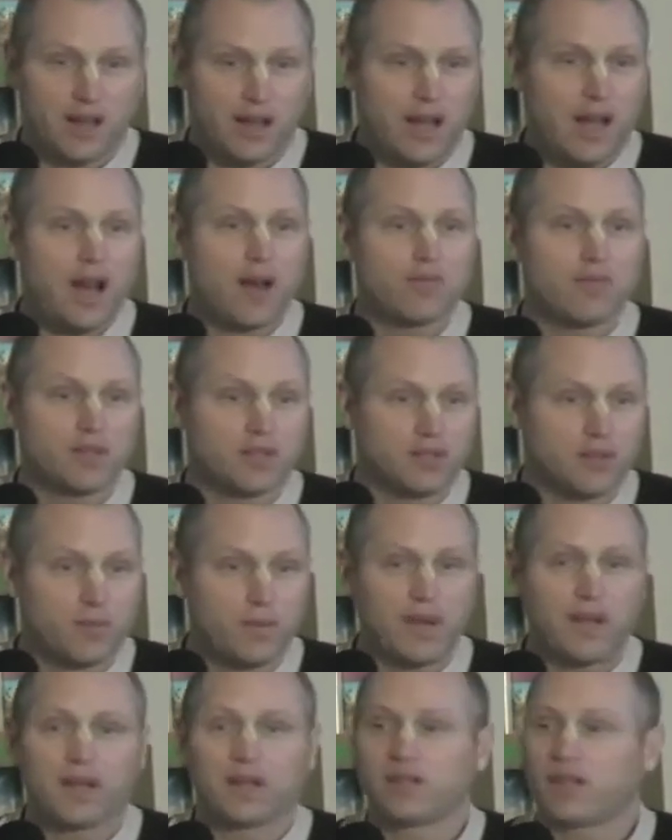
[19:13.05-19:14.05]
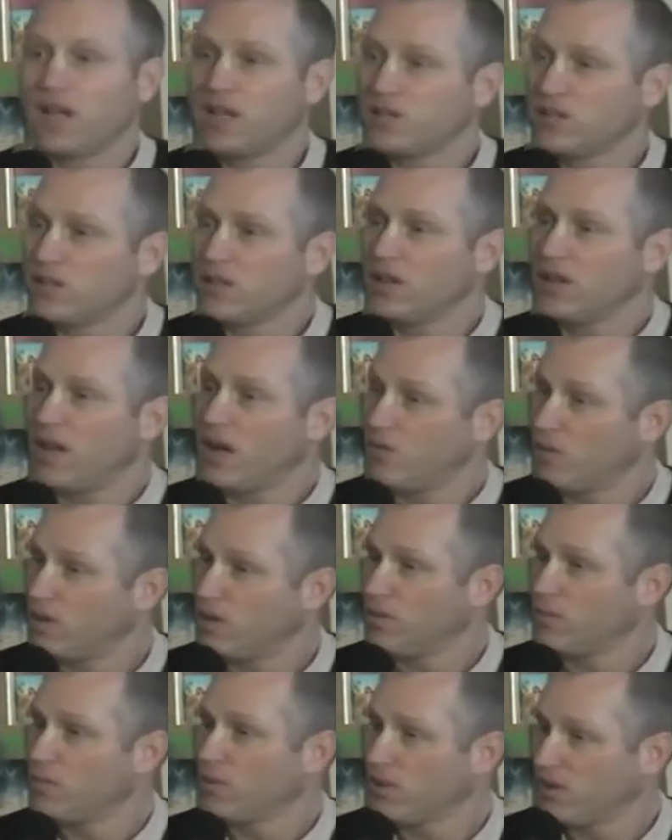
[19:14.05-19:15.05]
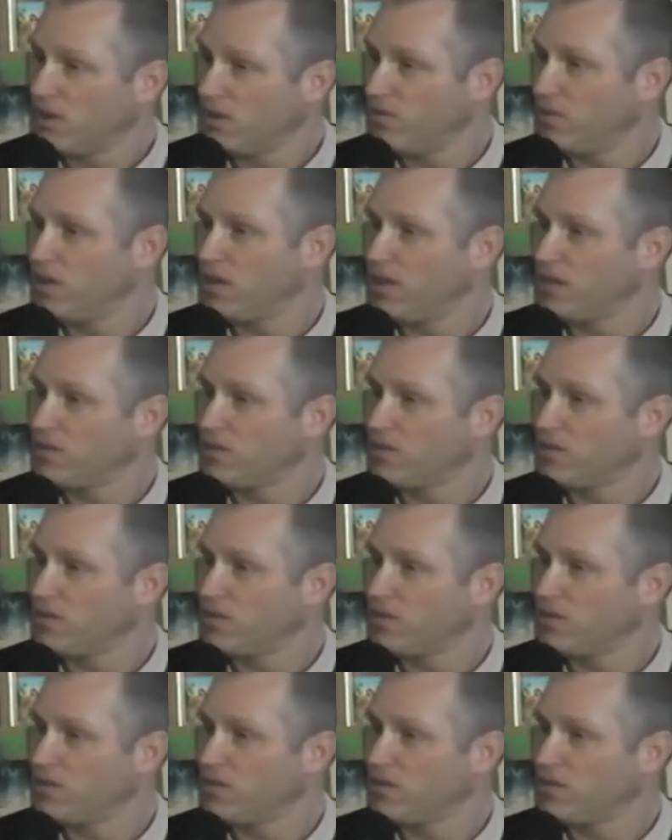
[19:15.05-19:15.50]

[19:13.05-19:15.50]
how much you're paying attention and what your proclivity